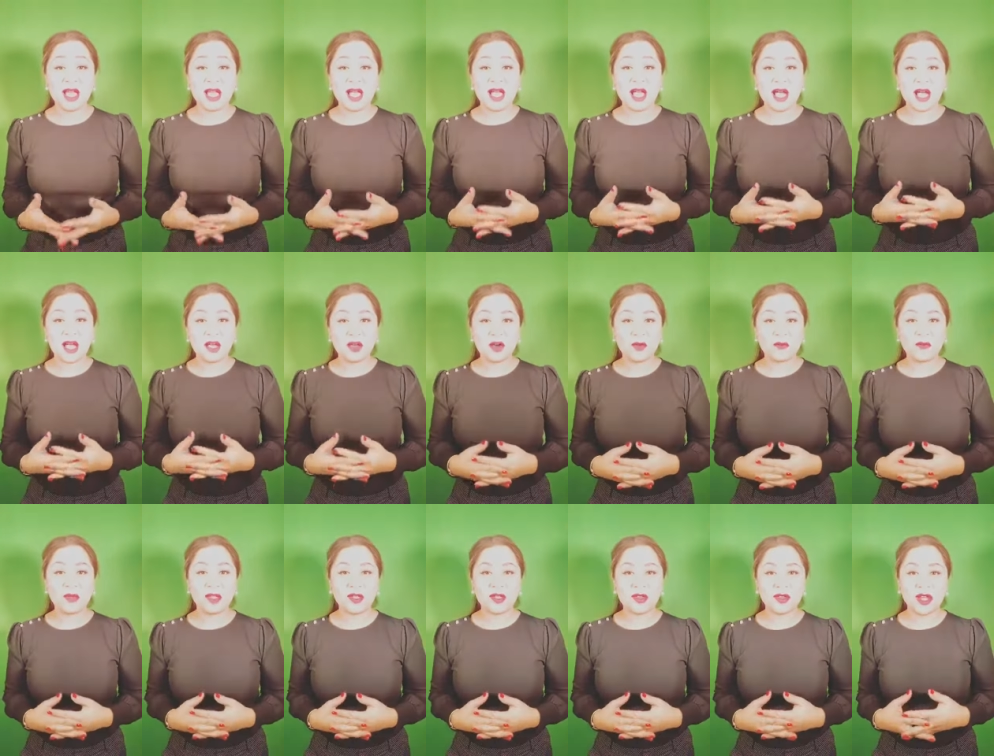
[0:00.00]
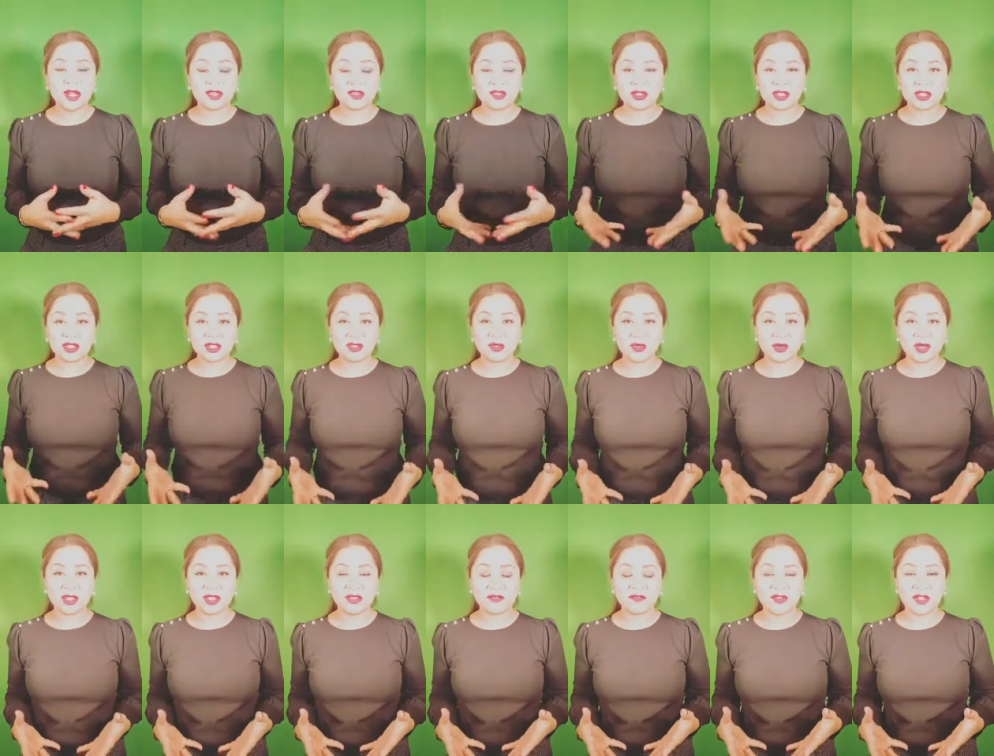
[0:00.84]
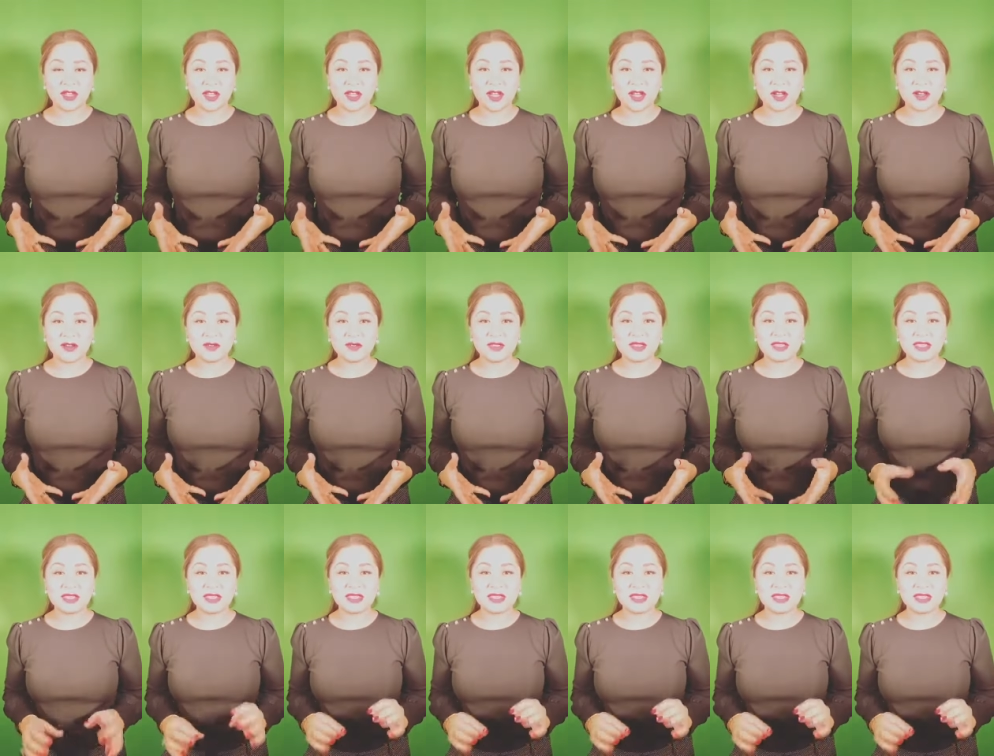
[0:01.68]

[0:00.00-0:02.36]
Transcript: I hope that you guys are enjoying the videos.